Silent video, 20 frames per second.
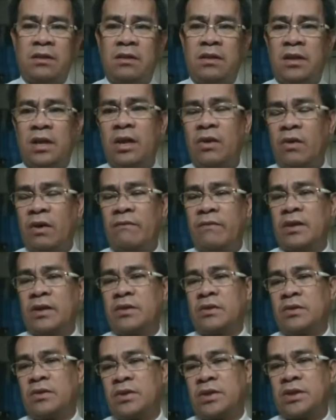equal
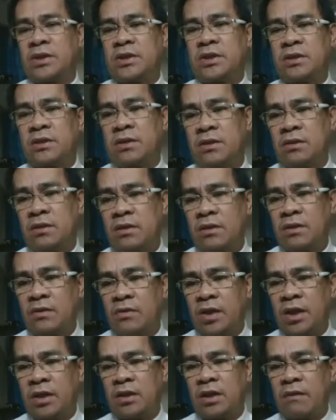vectors
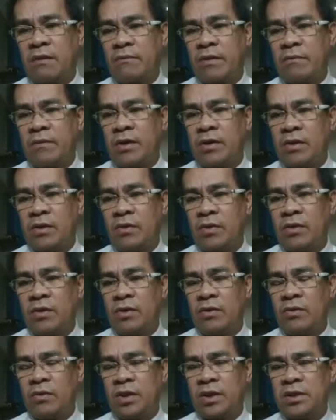connecting from the
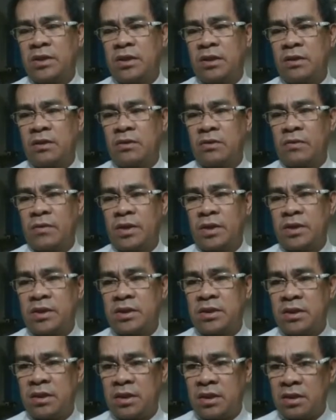origin
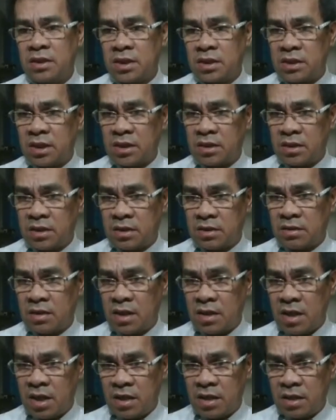towards the intersected
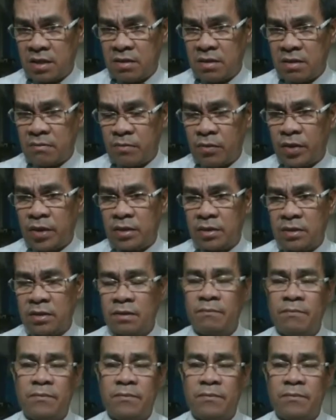line point,